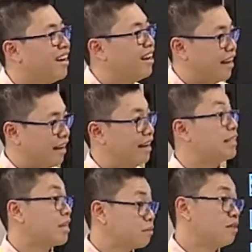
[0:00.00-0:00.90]

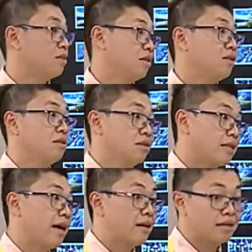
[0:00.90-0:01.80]
attachments, you can use
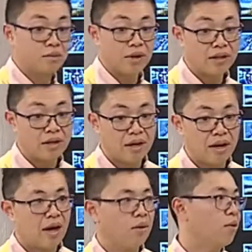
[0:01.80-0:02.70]
that as well.
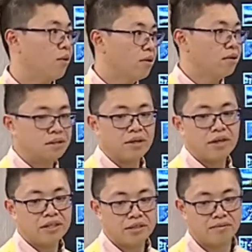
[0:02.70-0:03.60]
Or
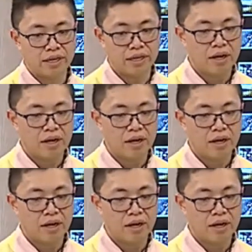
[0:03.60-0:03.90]
alternatively,